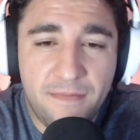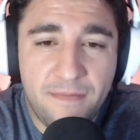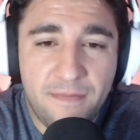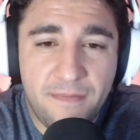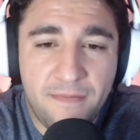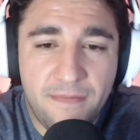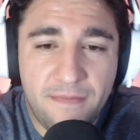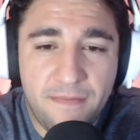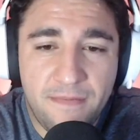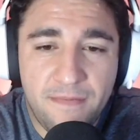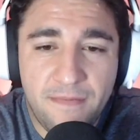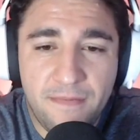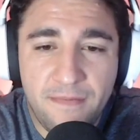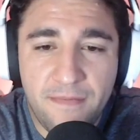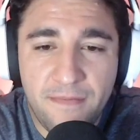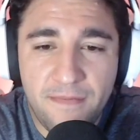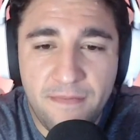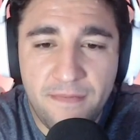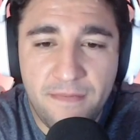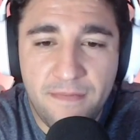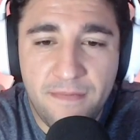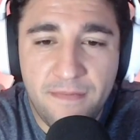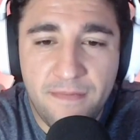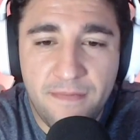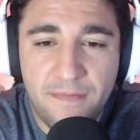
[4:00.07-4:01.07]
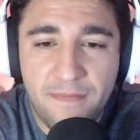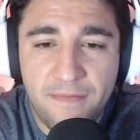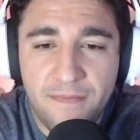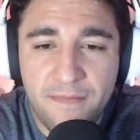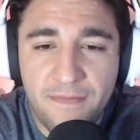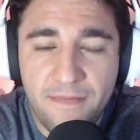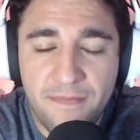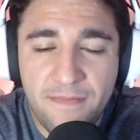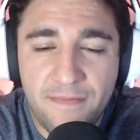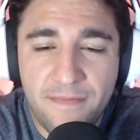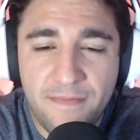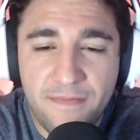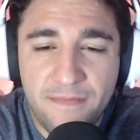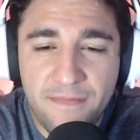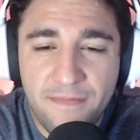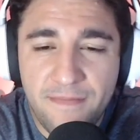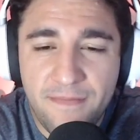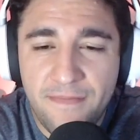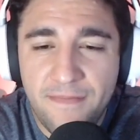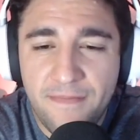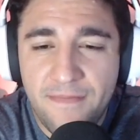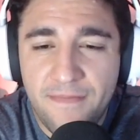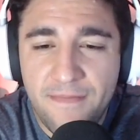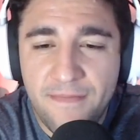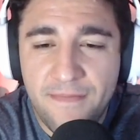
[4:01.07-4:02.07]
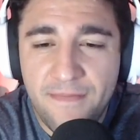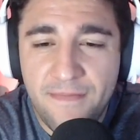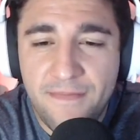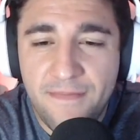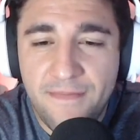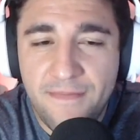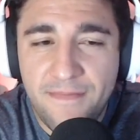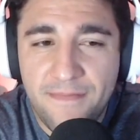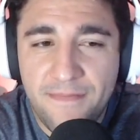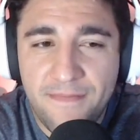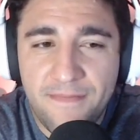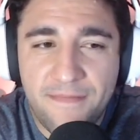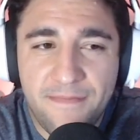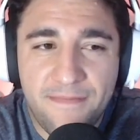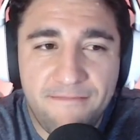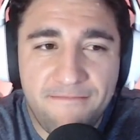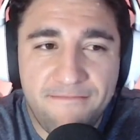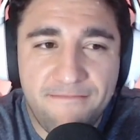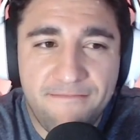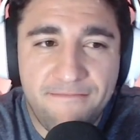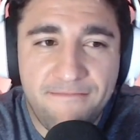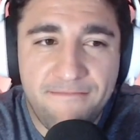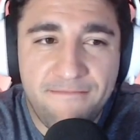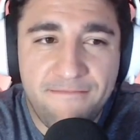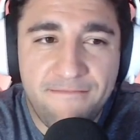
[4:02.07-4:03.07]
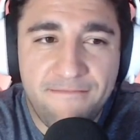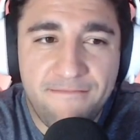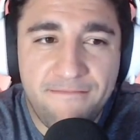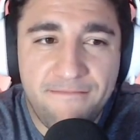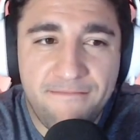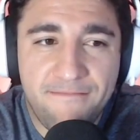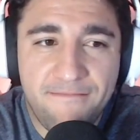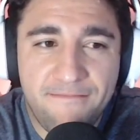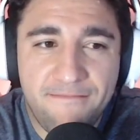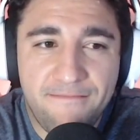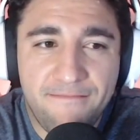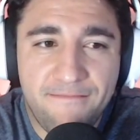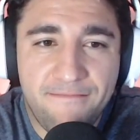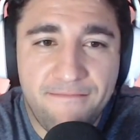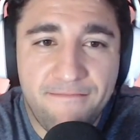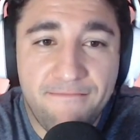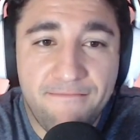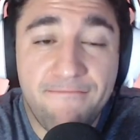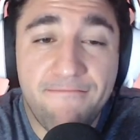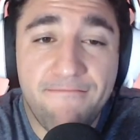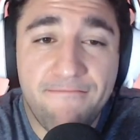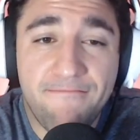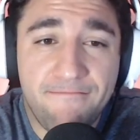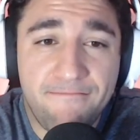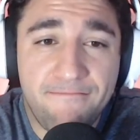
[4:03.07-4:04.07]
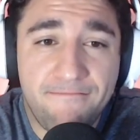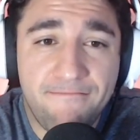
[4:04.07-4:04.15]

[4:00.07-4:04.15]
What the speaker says: [no speech]